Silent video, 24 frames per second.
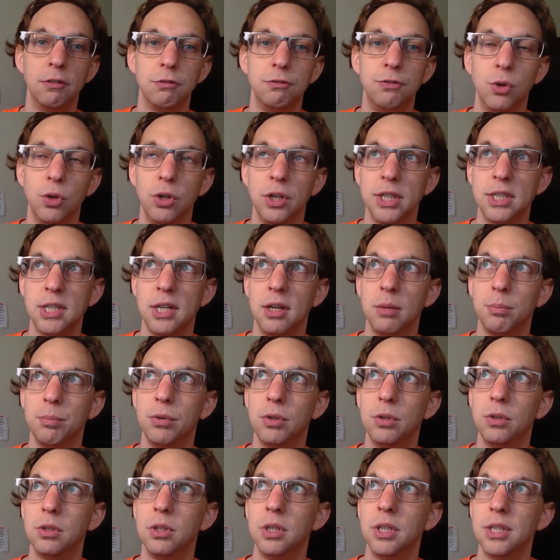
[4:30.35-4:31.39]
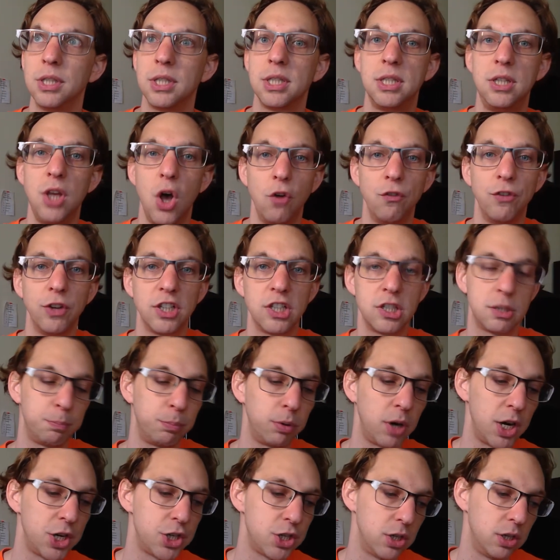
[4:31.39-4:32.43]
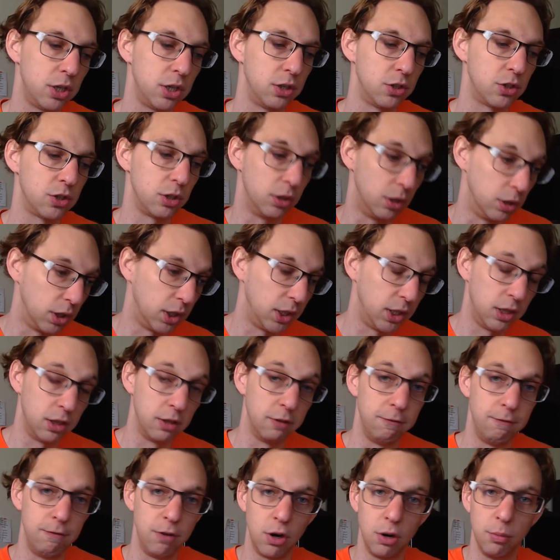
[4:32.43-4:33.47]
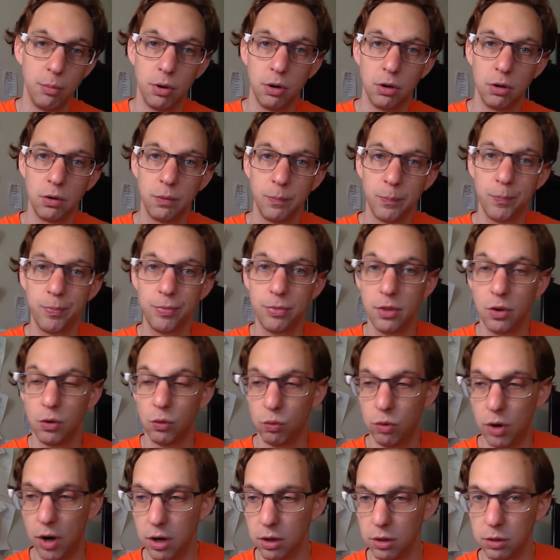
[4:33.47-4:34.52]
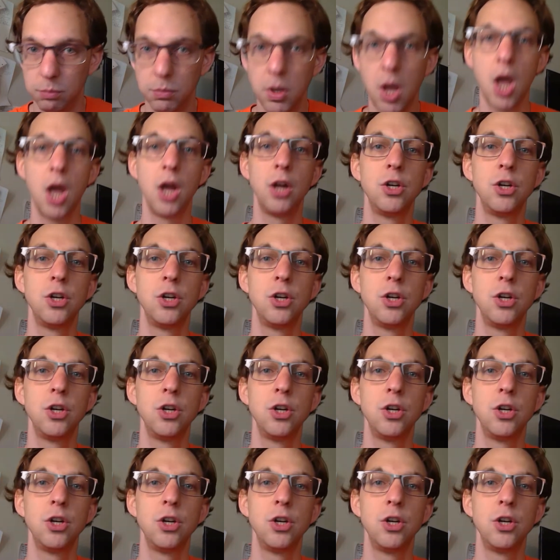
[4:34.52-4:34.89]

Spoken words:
for example, and self-expression, and certainly in the verbal realm,